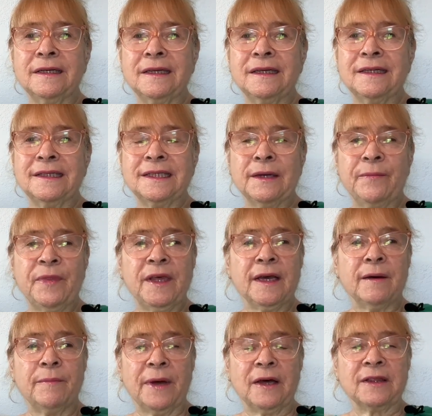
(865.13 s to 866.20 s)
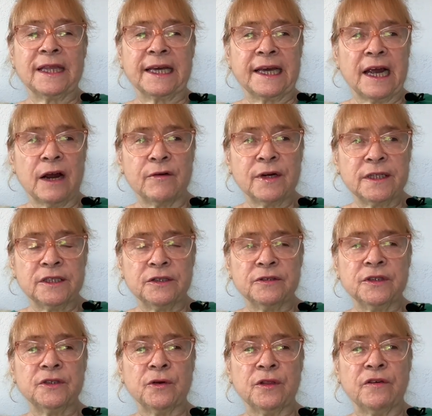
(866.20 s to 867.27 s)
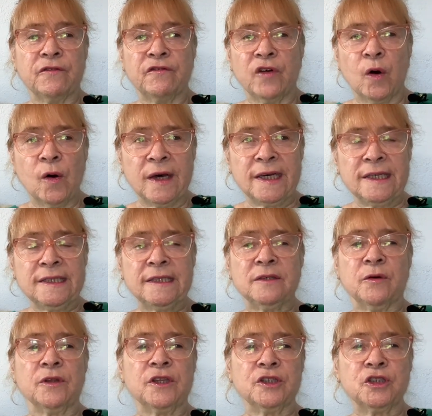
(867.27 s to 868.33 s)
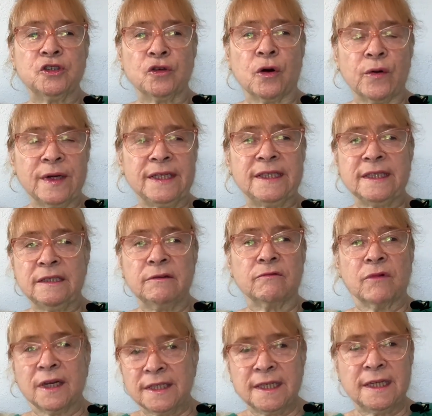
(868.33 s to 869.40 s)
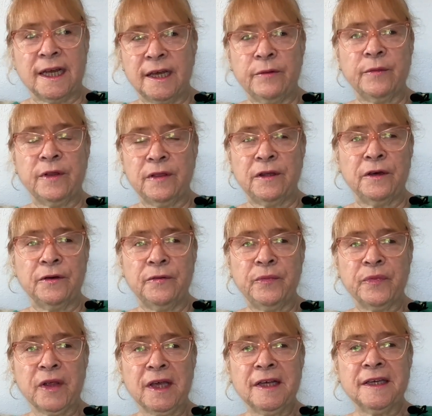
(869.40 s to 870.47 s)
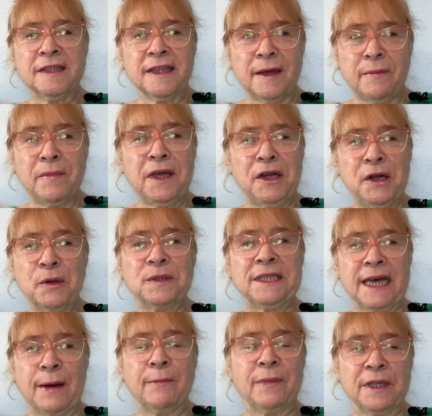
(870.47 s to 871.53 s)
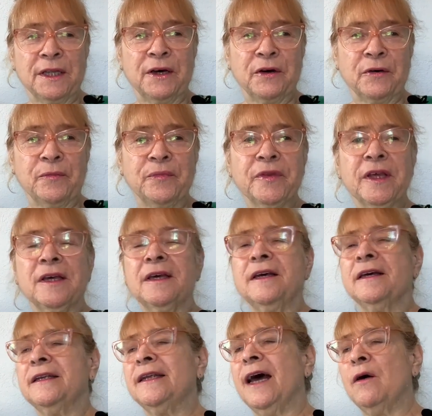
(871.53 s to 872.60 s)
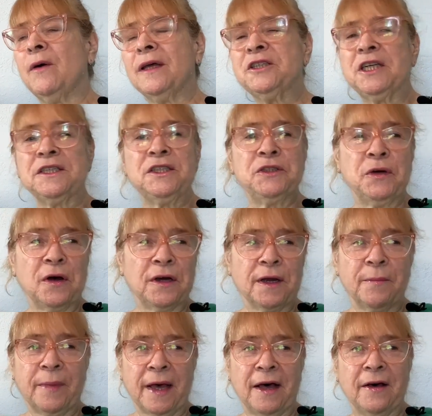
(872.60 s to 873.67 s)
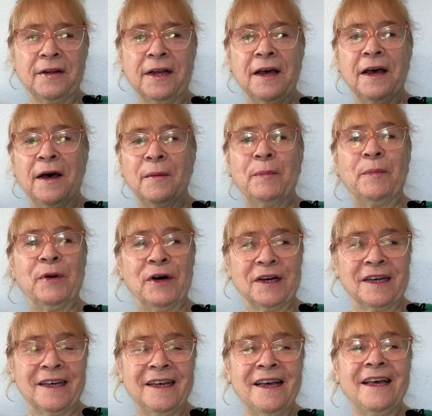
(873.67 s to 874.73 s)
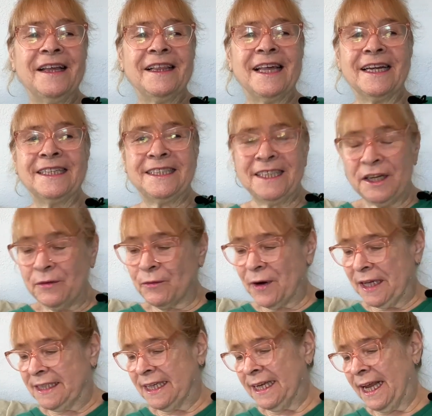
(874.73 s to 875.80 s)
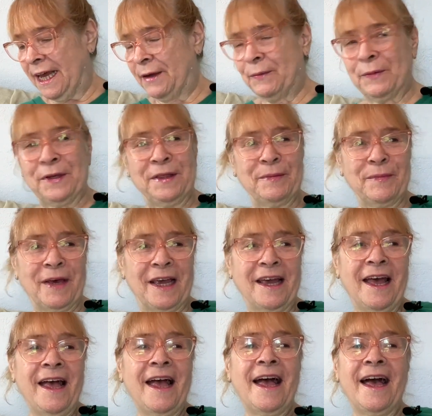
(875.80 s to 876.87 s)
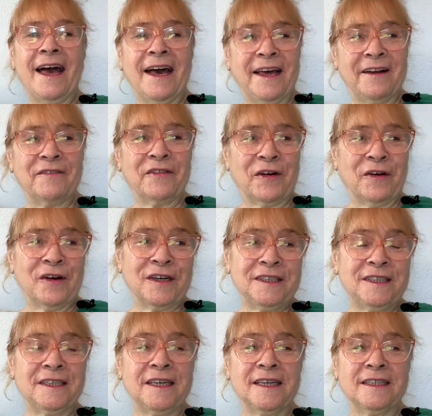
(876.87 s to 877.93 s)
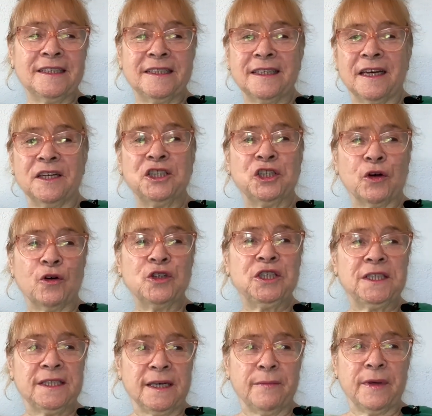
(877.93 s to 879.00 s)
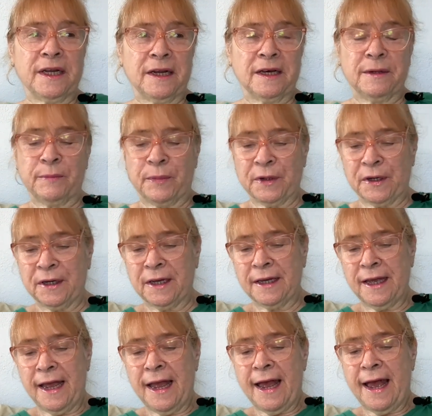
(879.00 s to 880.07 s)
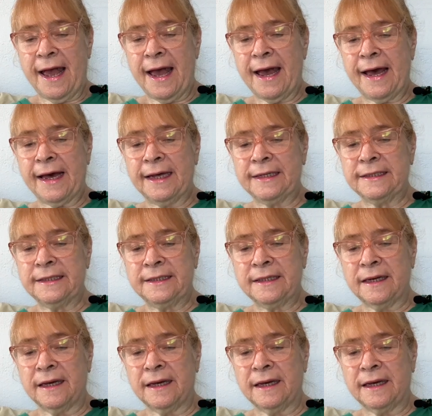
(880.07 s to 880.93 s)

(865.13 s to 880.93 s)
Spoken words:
something about the characters or the voice or the story didn't resonate with you? Let me know down below. Now I'll just talk about a book that did resonate with me. And of course, it's a George Simenon book. And